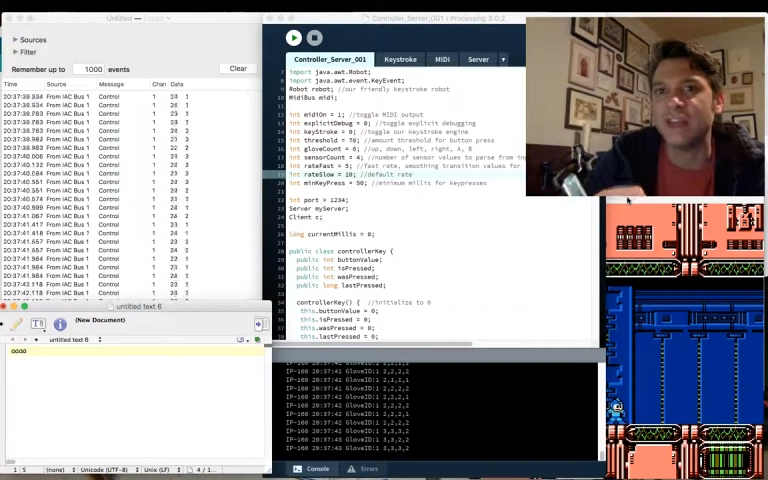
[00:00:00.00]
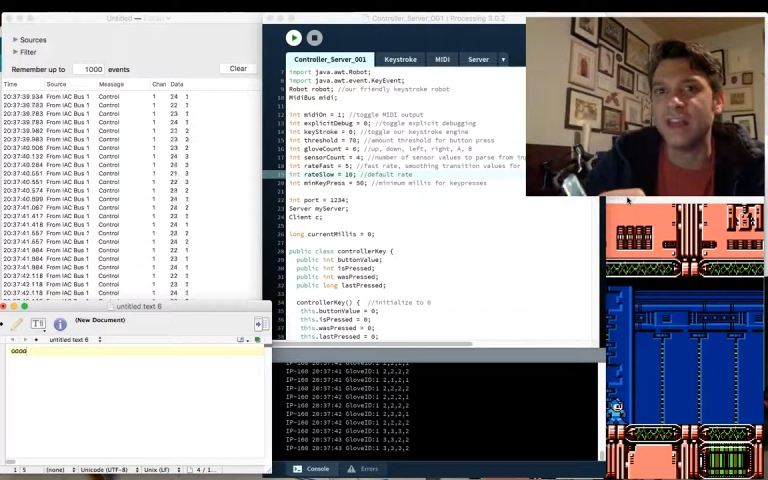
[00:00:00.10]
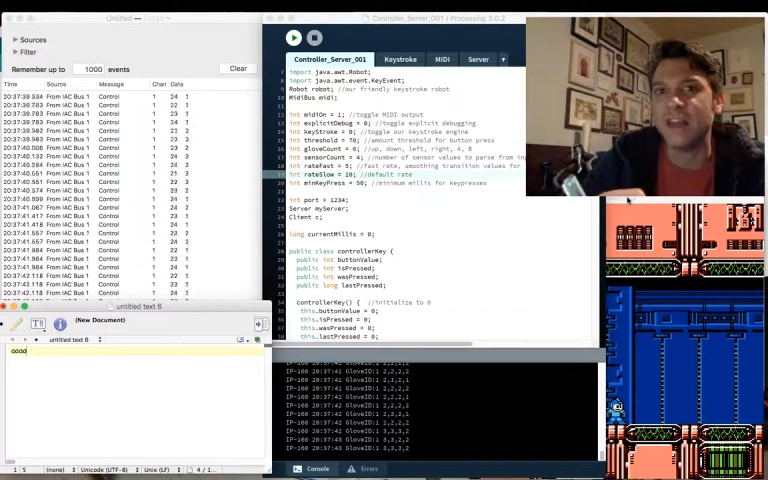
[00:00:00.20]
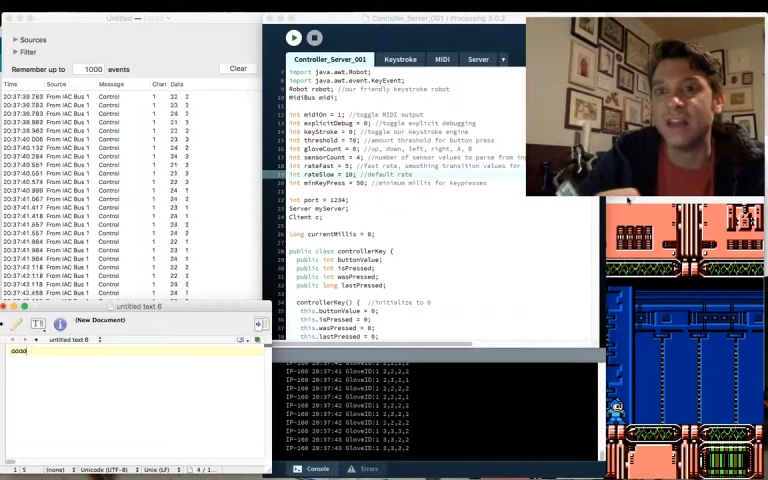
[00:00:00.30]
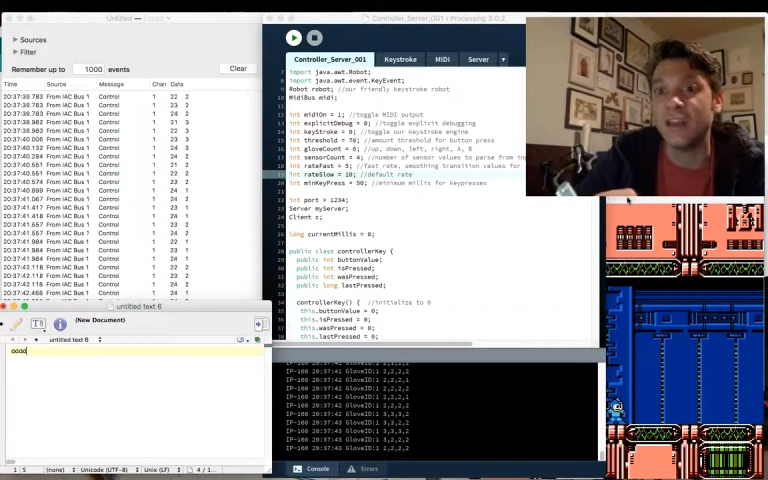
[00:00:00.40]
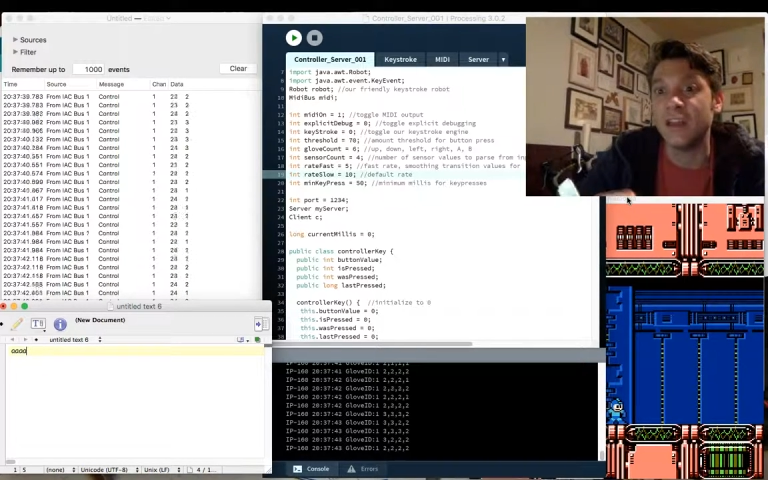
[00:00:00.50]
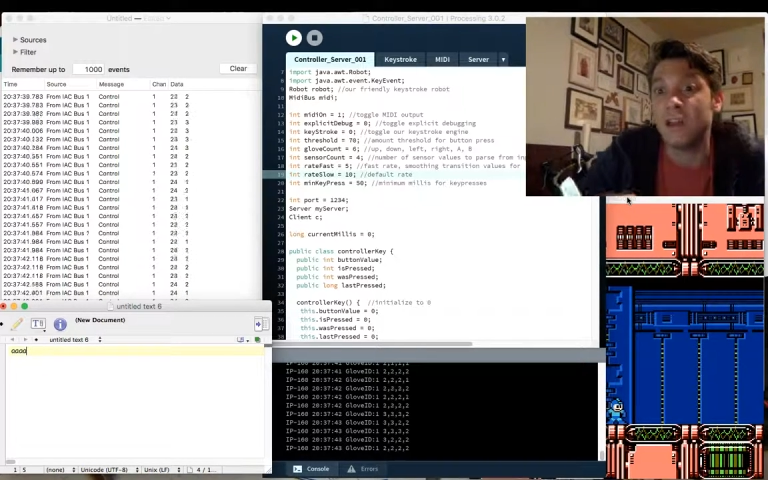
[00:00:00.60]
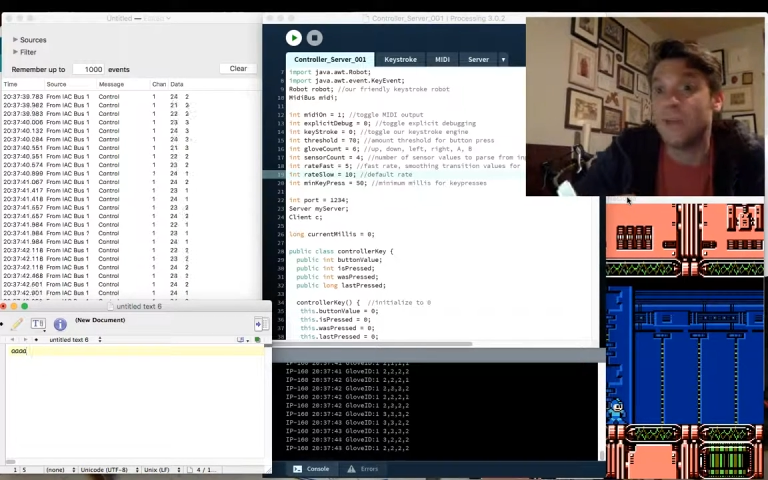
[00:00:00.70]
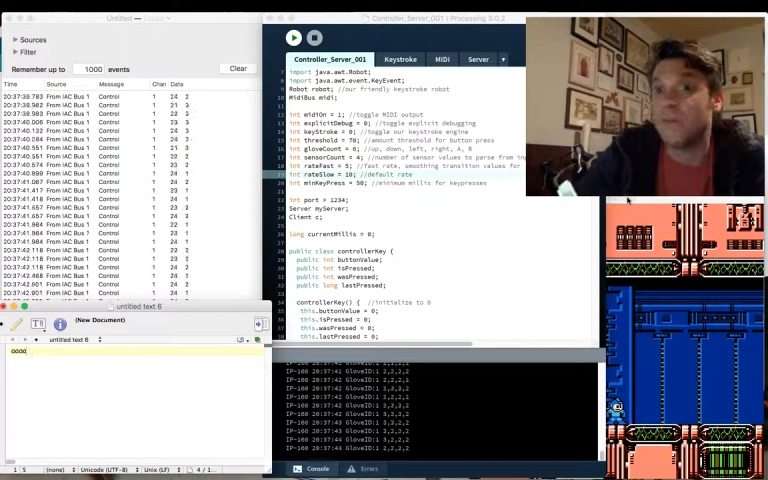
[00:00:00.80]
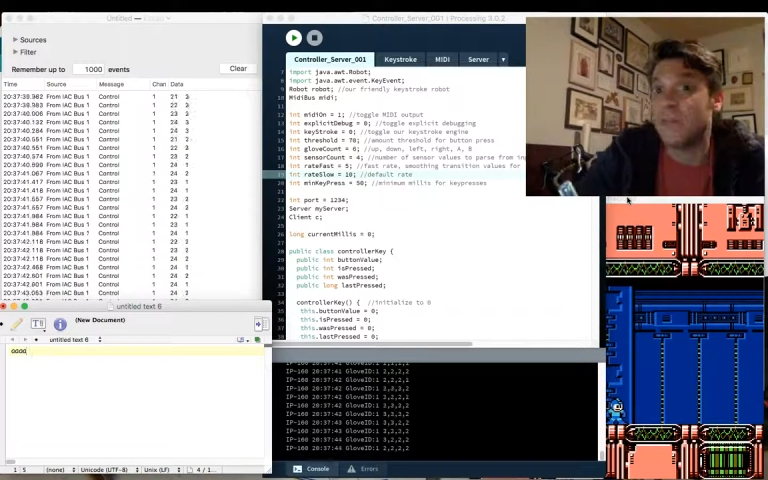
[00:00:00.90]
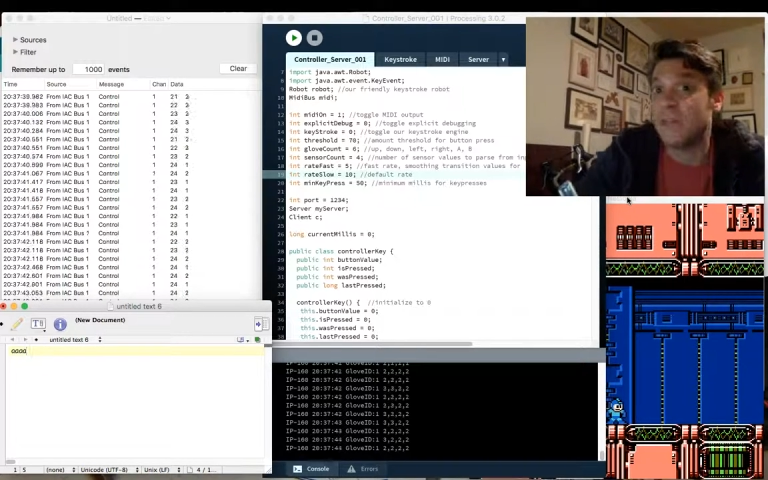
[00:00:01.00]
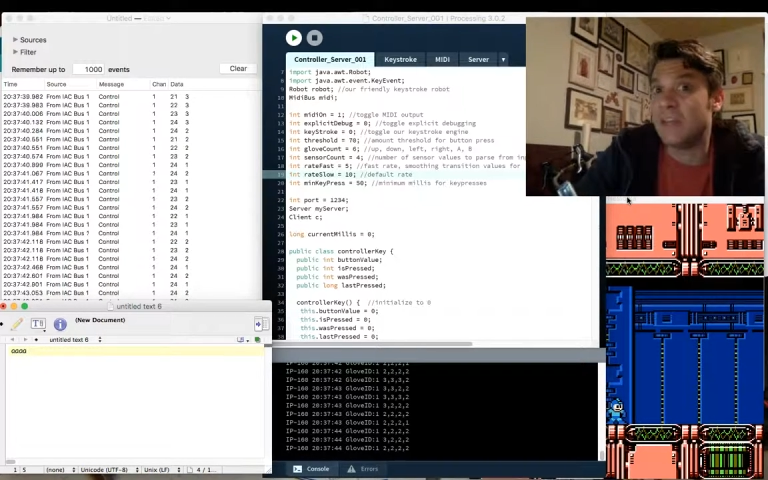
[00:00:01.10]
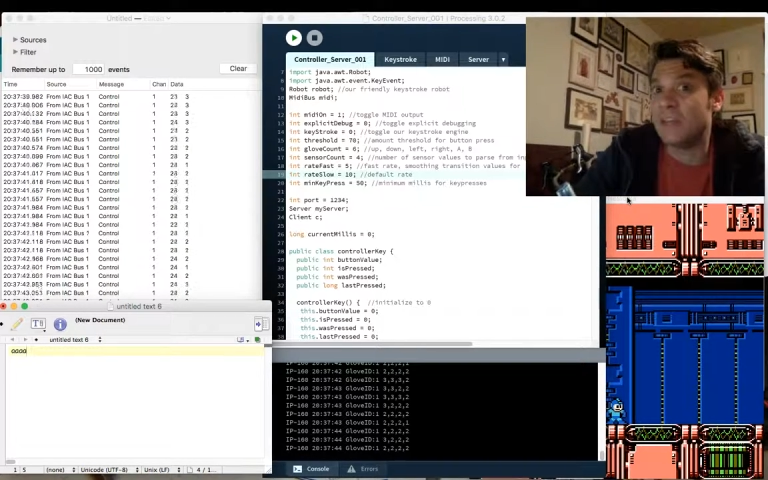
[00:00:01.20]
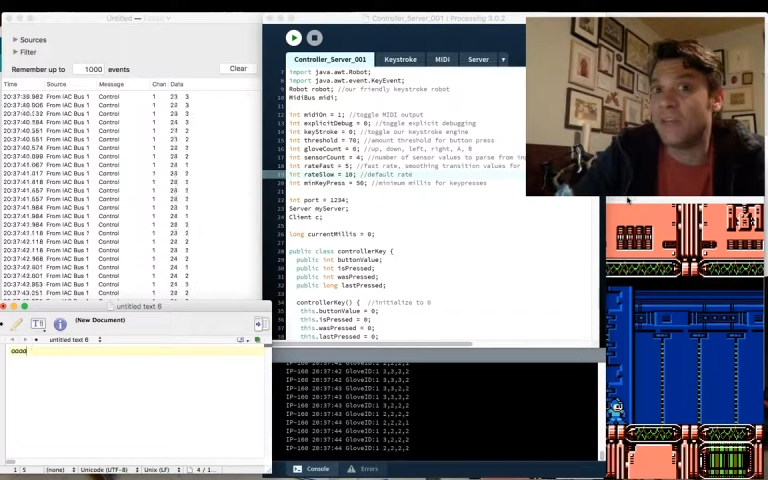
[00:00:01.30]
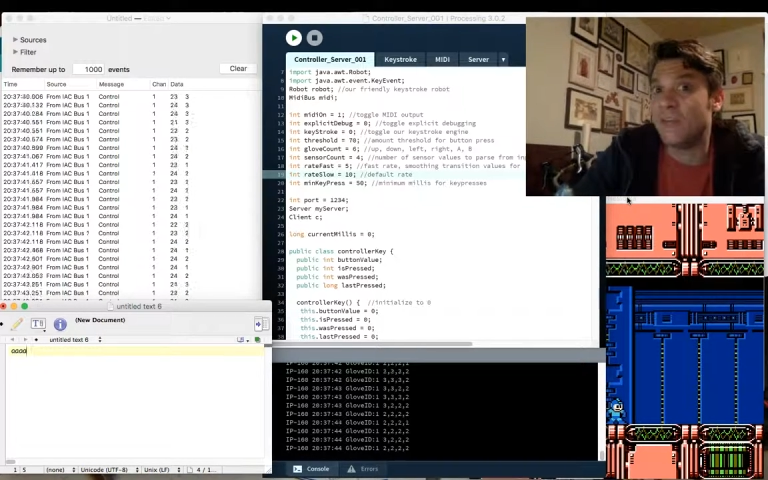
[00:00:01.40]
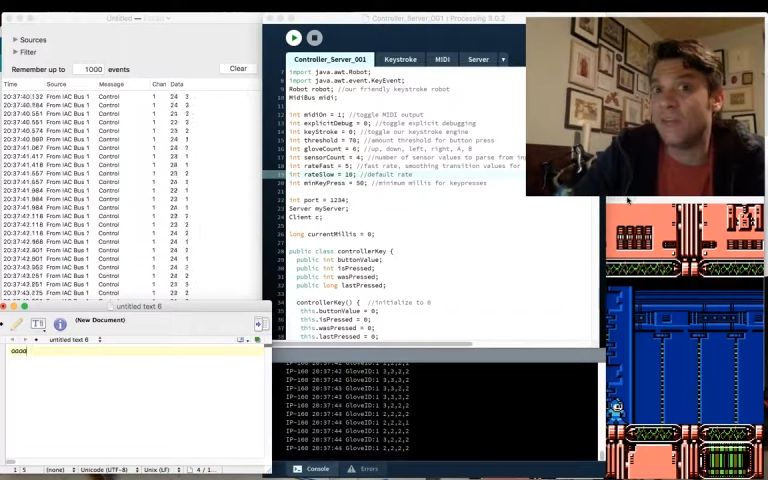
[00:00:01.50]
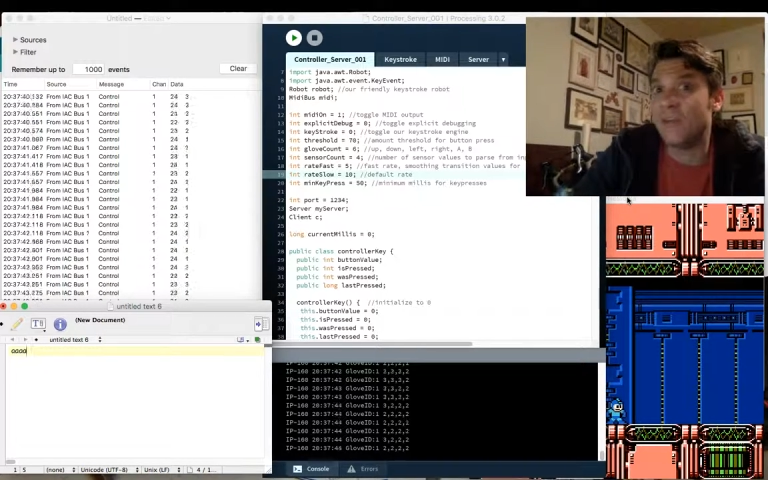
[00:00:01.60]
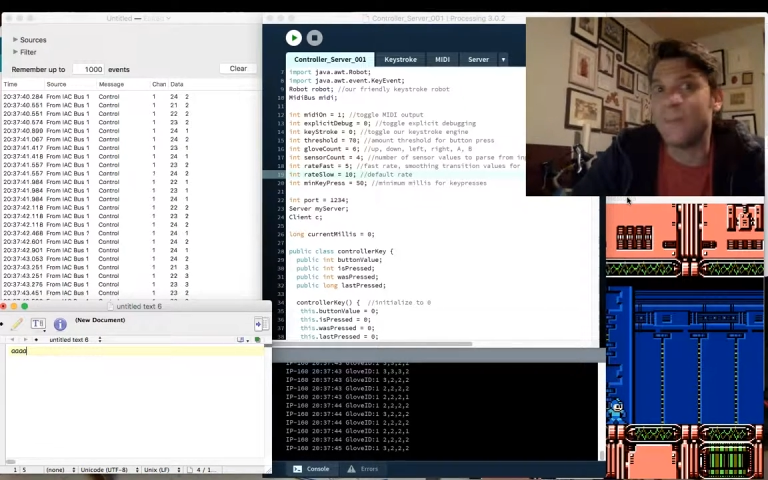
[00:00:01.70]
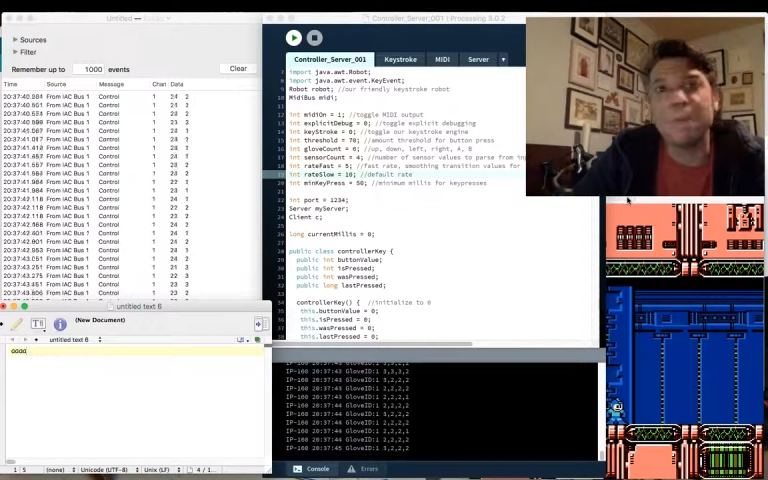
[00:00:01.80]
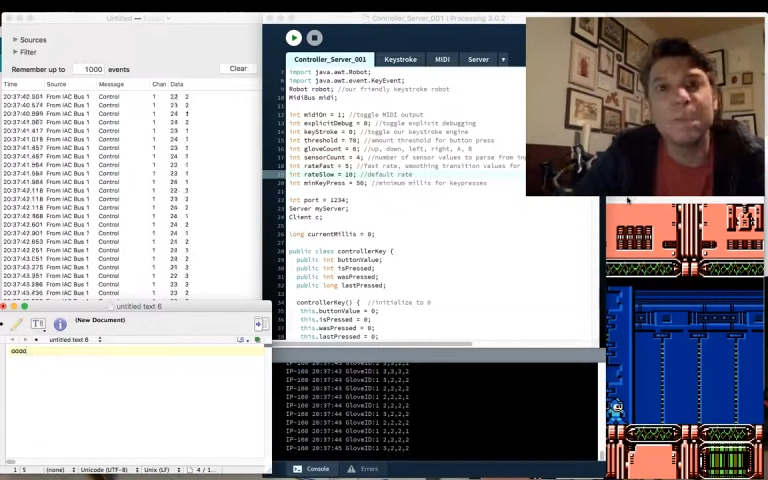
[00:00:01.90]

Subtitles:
like Nestopia,